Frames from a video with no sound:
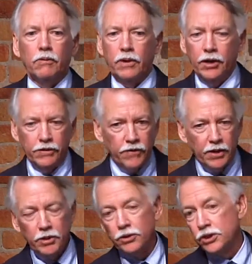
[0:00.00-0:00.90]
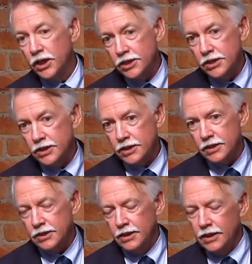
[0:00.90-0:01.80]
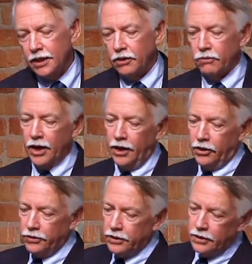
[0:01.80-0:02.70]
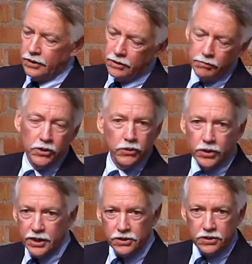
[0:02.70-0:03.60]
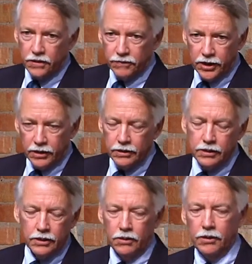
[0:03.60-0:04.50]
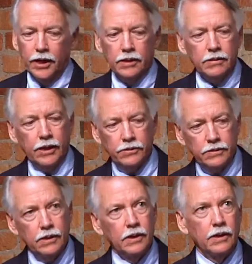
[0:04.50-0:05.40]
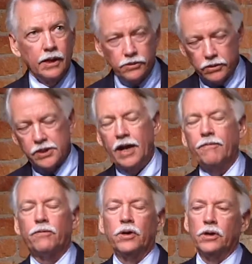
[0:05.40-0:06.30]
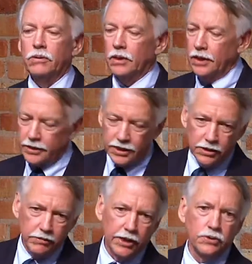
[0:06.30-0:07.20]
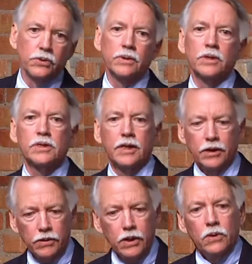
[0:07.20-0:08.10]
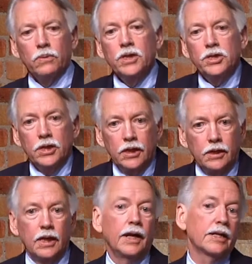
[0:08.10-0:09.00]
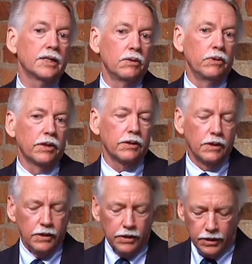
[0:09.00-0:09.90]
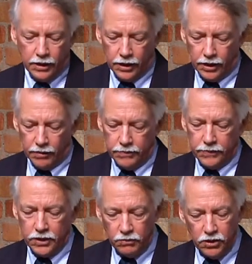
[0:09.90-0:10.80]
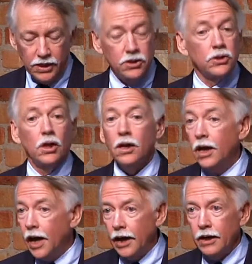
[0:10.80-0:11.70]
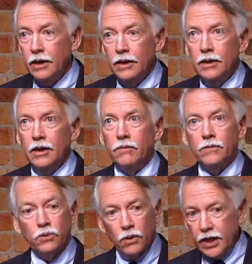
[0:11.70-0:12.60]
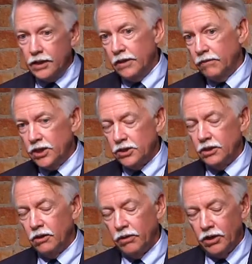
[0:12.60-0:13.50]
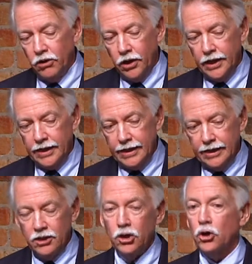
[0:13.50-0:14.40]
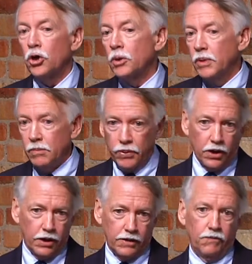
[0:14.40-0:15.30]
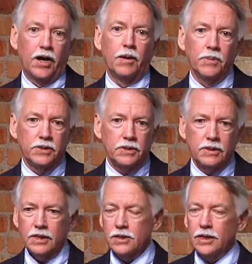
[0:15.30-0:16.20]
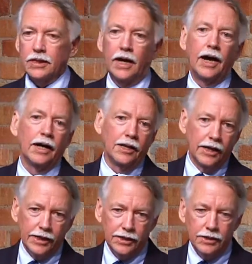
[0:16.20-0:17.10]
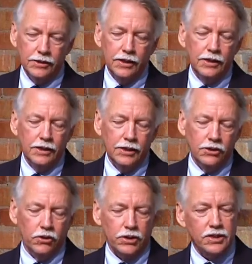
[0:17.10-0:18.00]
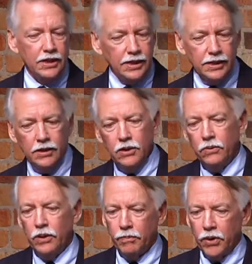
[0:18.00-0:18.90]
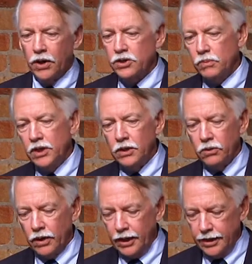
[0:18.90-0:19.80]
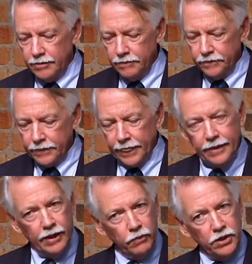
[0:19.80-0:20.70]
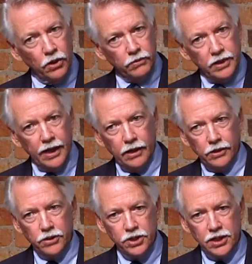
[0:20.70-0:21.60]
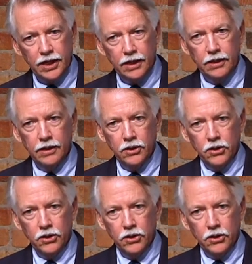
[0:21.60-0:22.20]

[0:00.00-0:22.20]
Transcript: around environmental justice, around minority serving, you know, like out, uh, Outdoors Afro or Latino Outdoors that are reaching and connecting with uh, communities. There's a lot of great innovation going on in the urban park environments, things like the High Line in, in New York City, where parks are being created that we don't yet understand